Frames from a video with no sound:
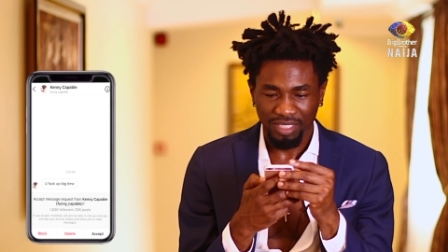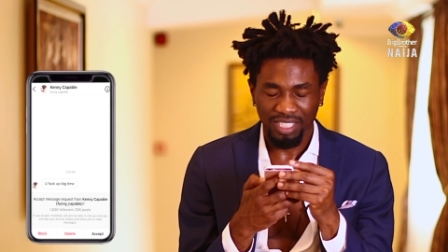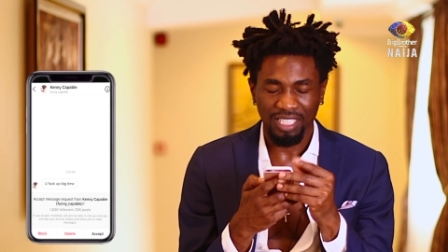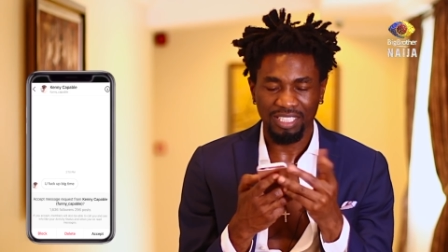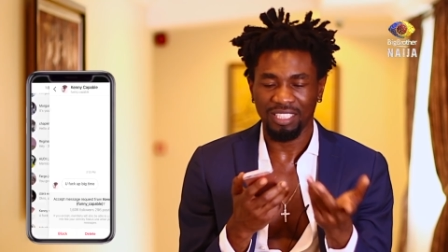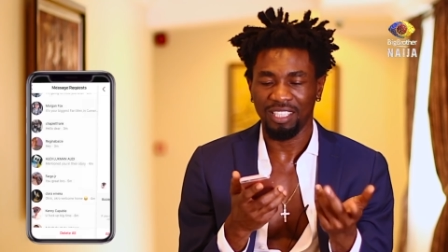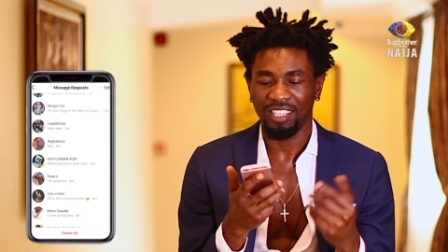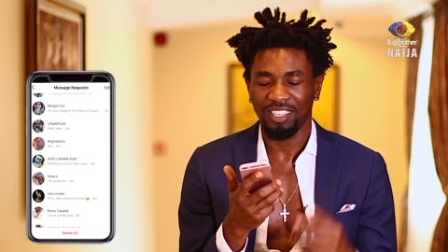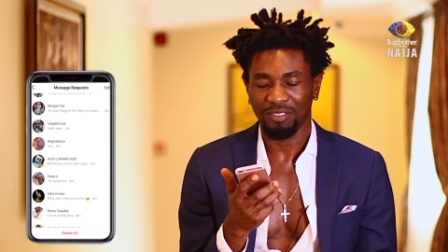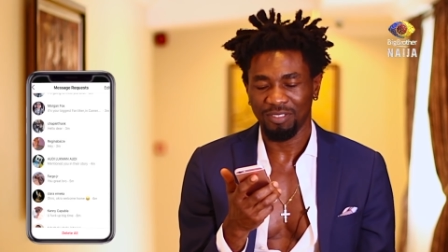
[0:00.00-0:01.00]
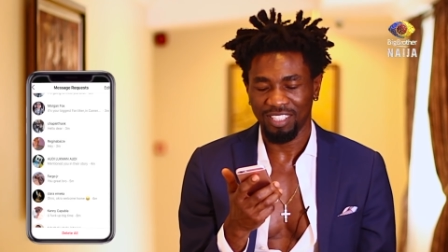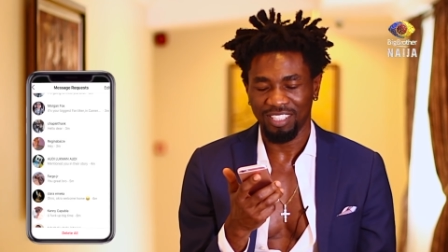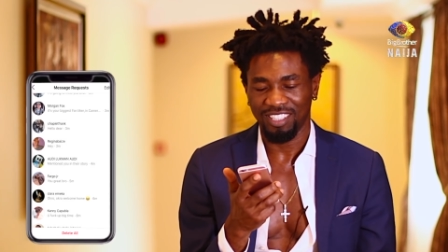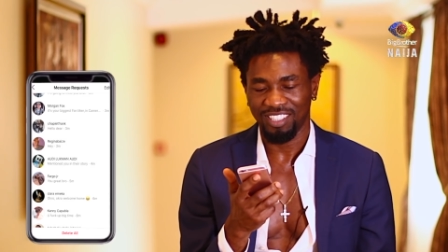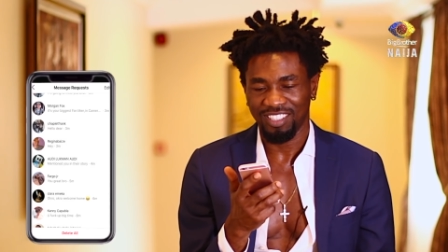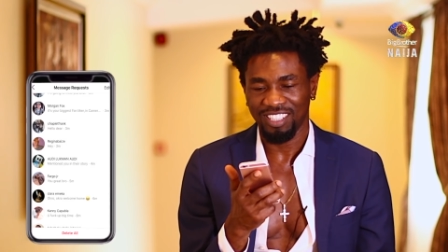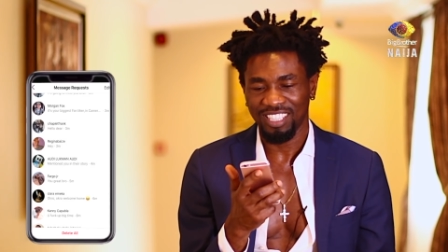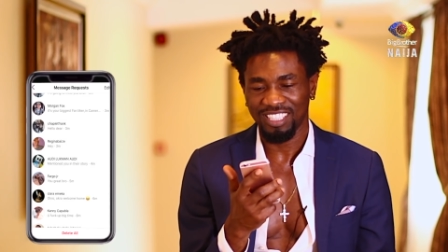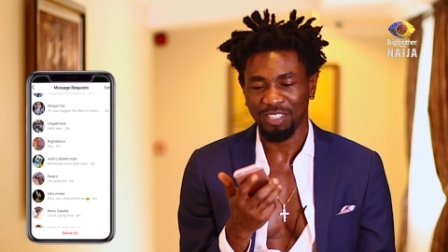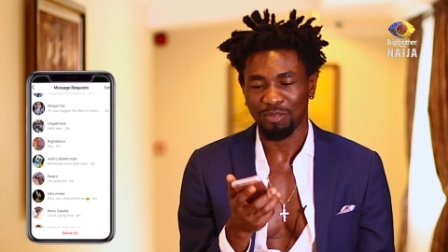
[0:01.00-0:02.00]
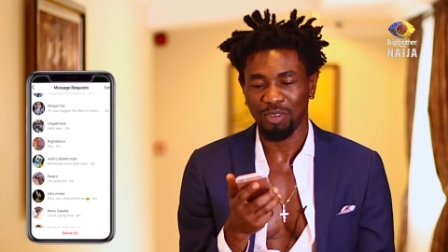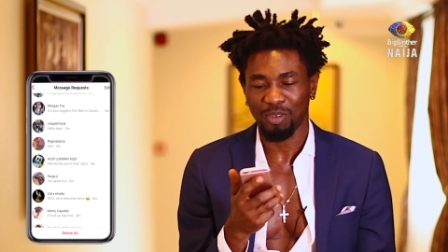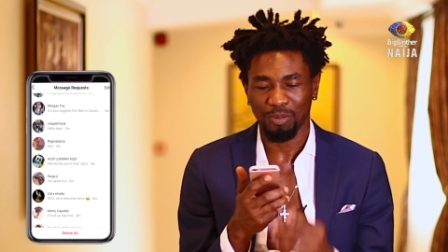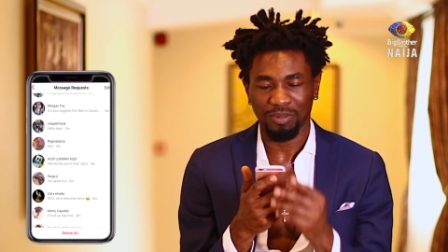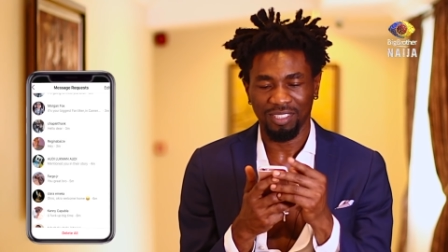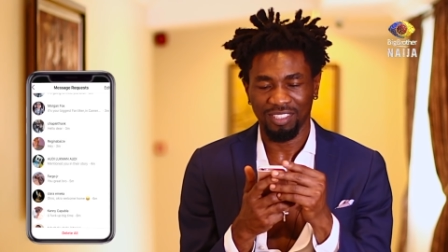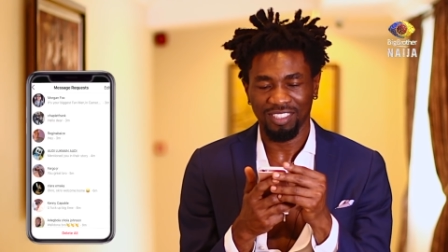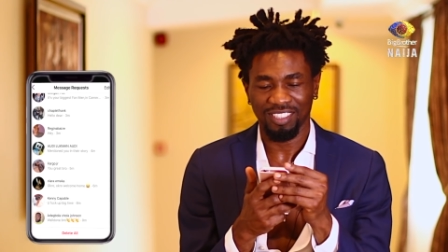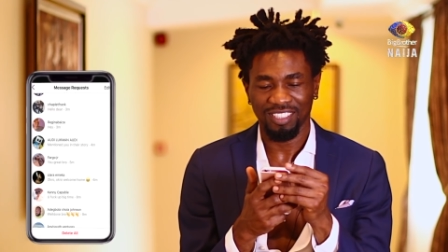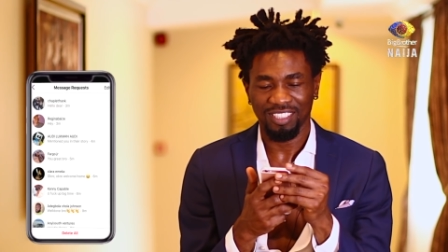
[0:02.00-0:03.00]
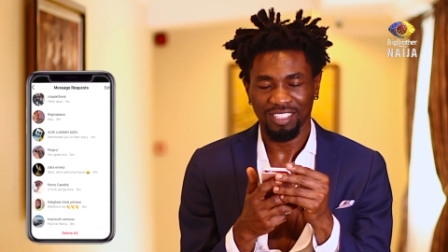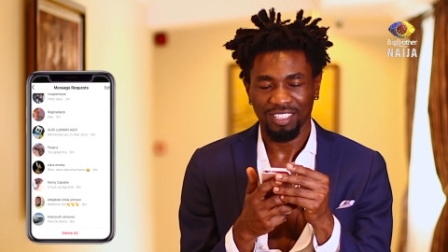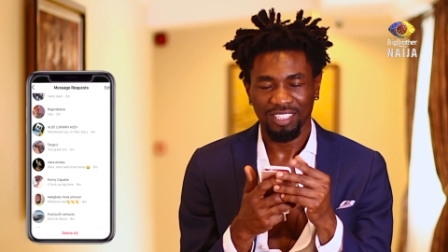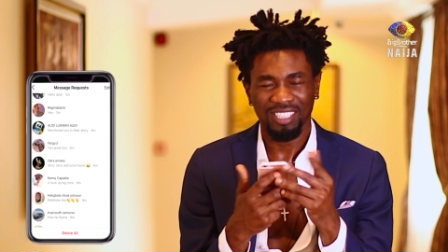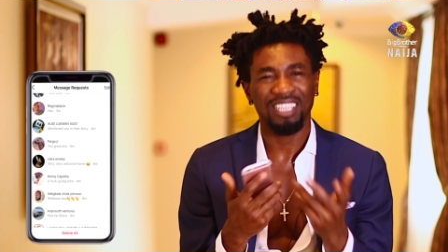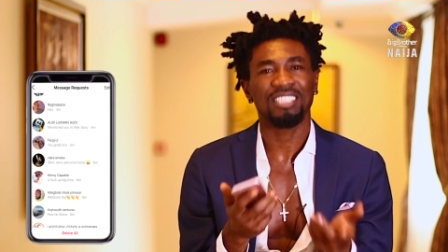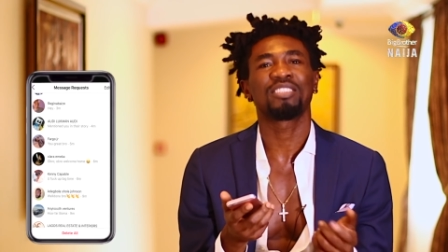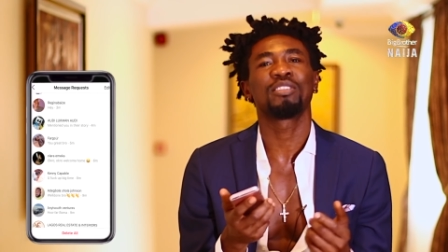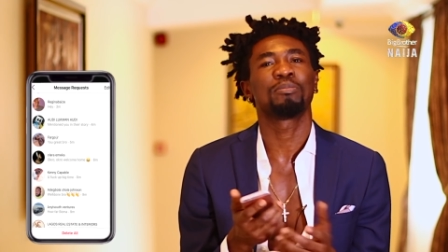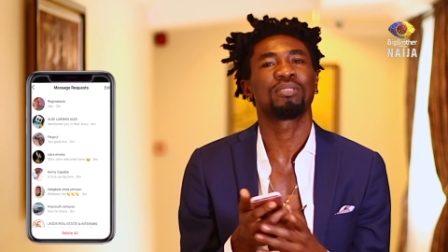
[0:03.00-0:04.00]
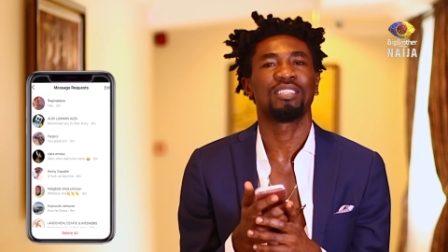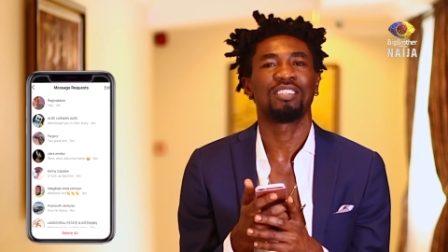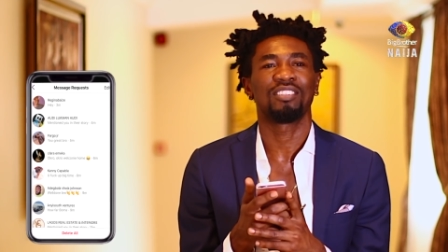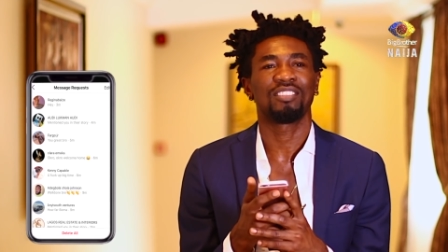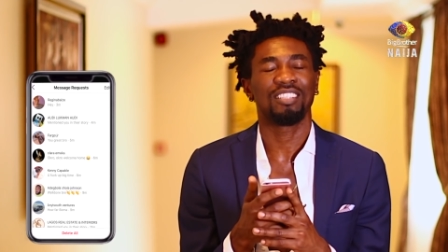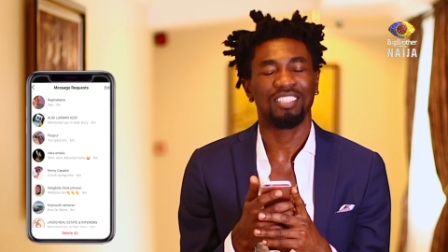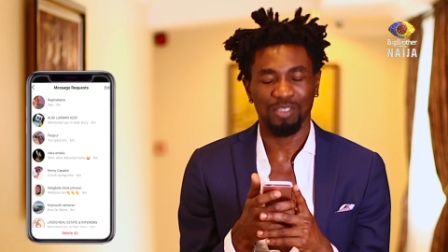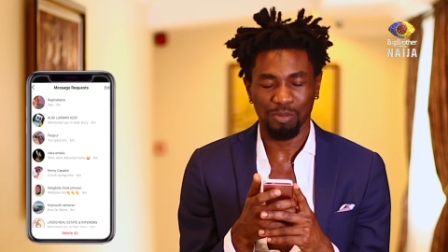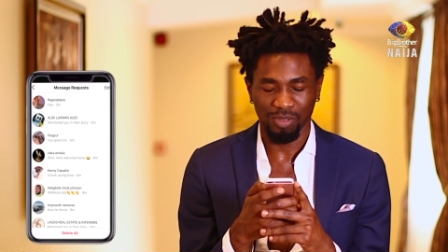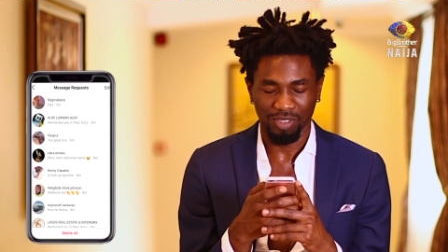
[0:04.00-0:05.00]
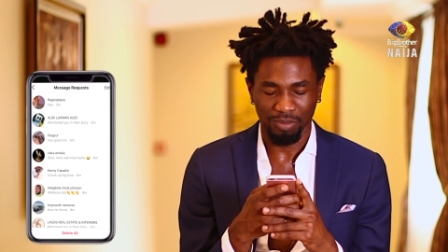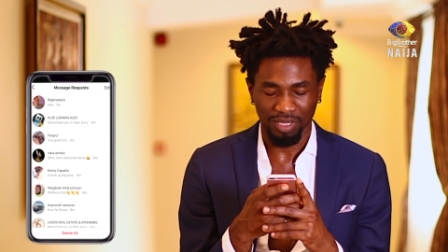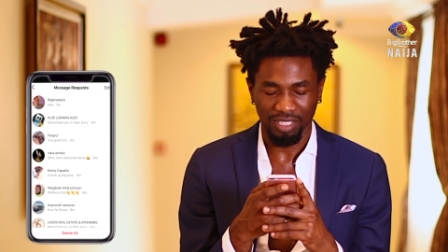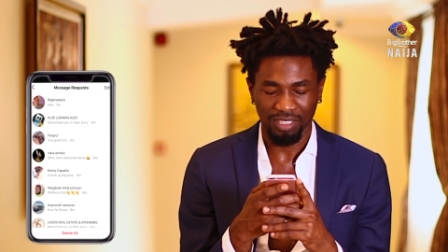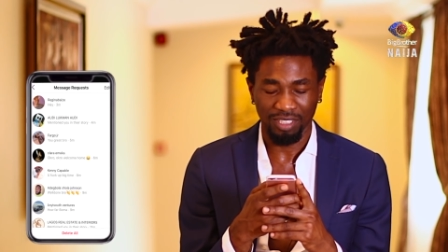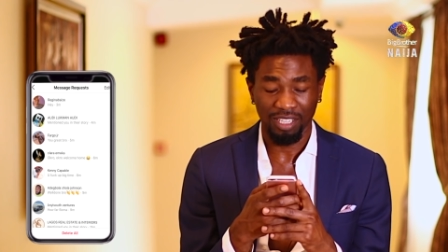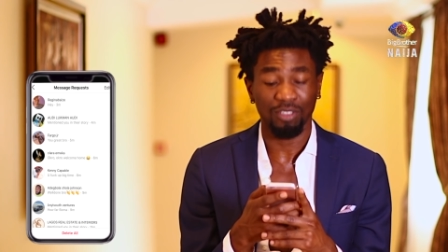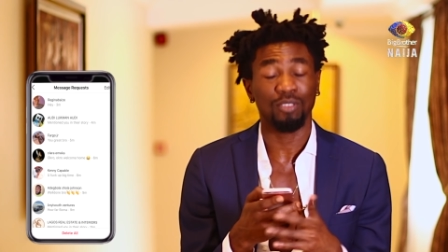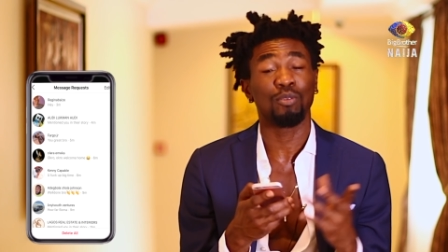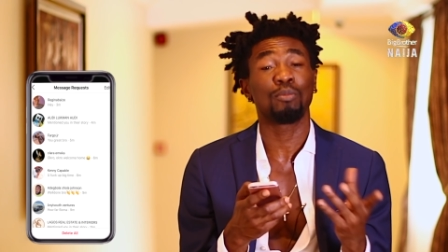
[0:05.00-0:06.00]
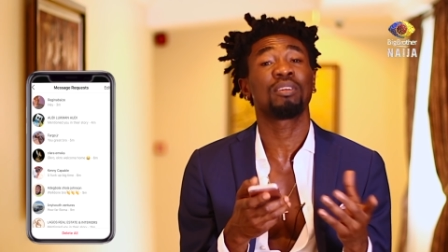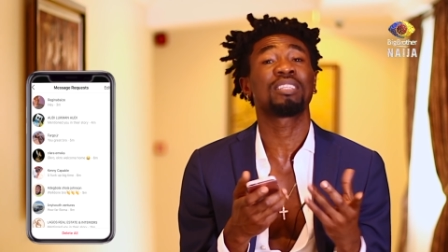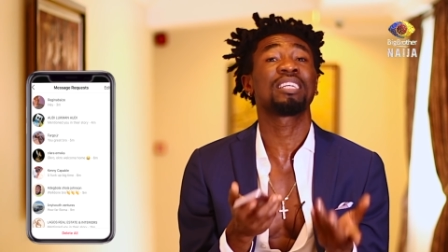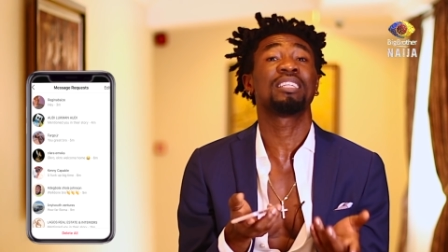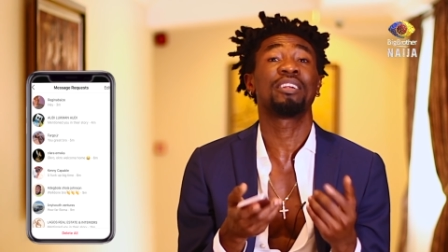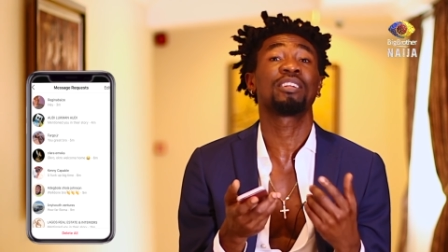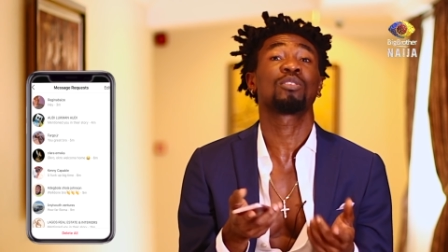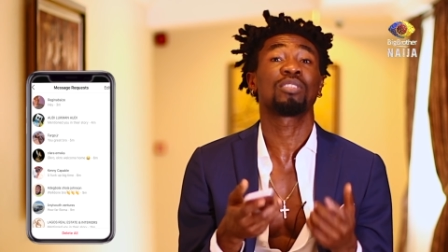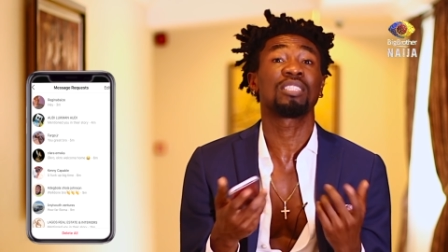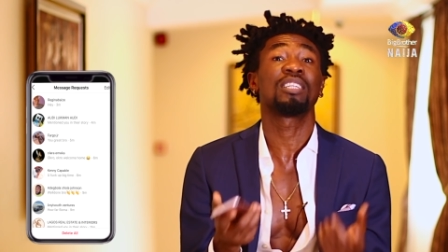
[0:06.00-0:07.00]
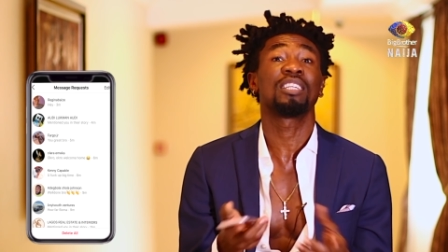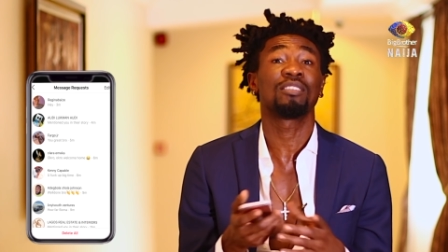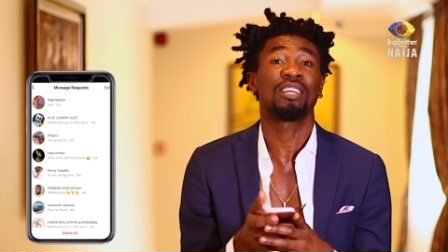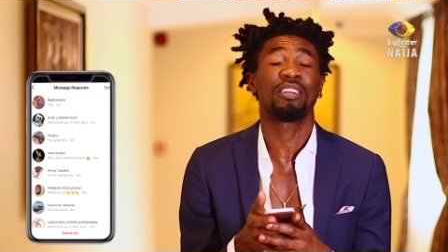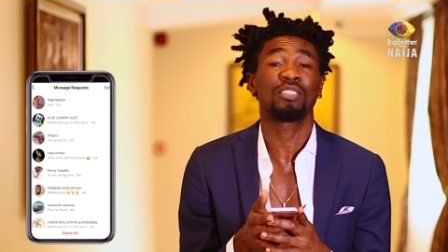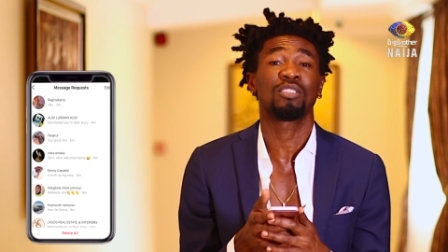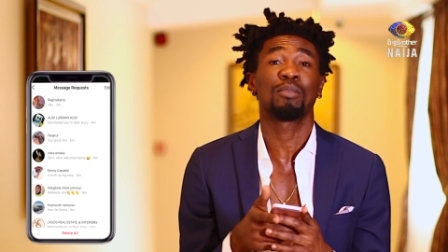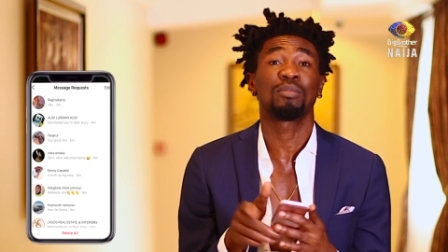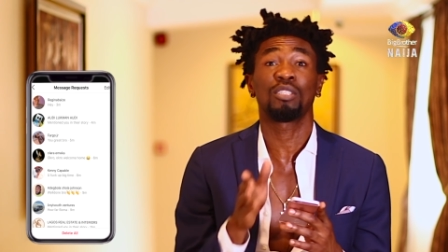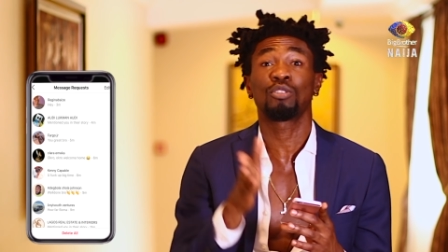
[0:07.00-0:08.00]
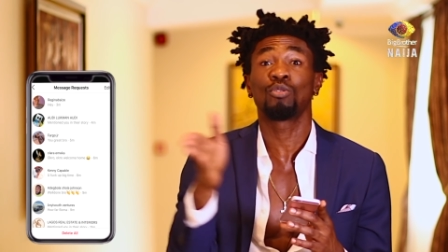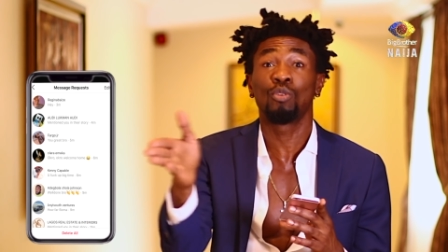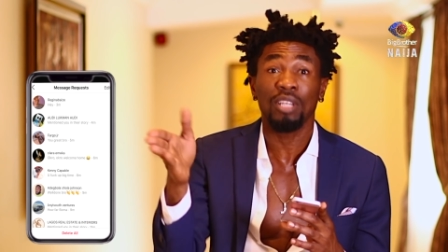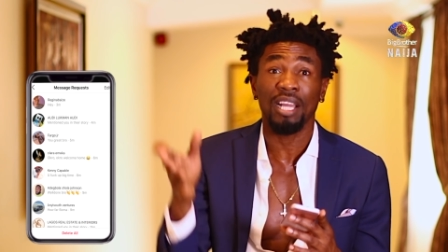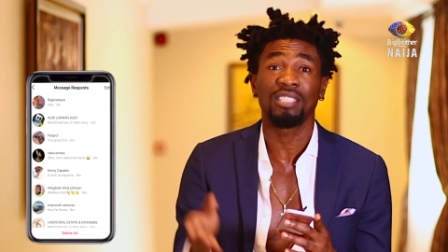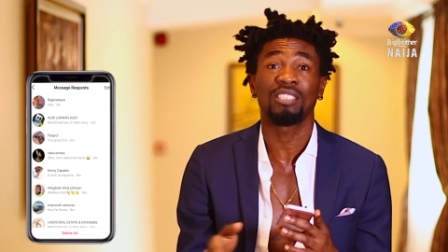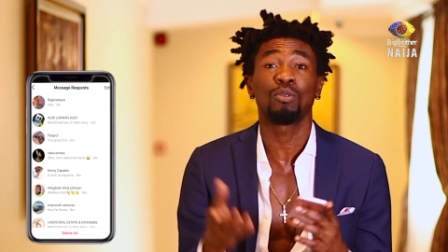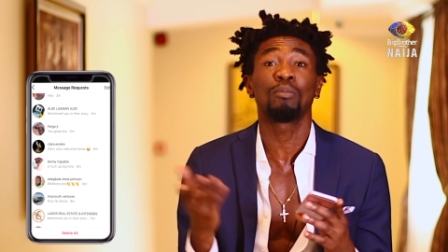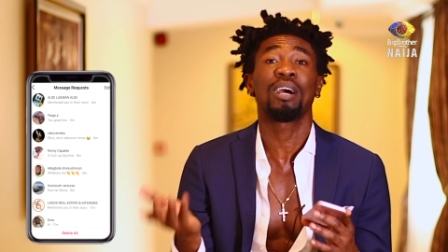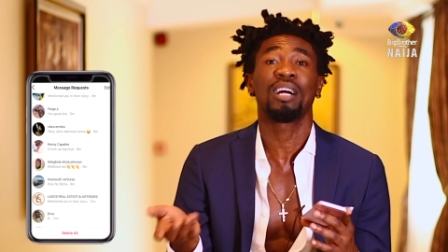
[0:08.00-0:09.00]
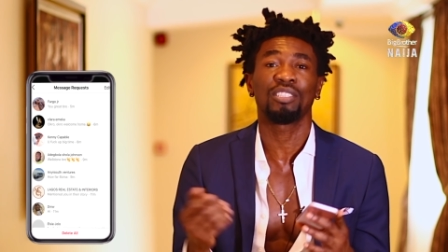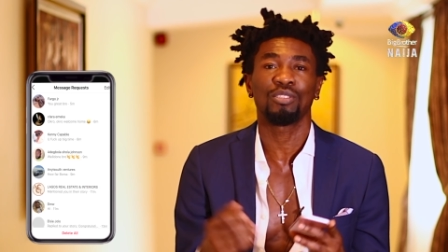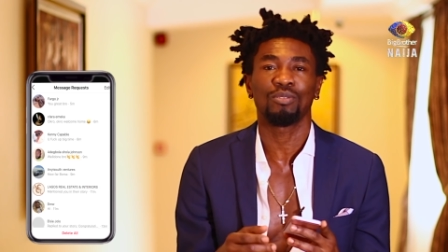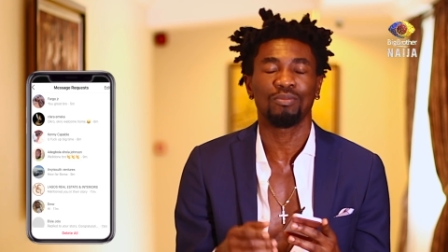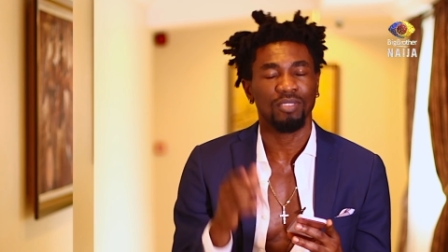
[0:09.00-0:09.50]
Can you now? How far now? I think fuck up now. That's script now. Come on, man. I go. One man tell director tell me say you should go like this. One man argue.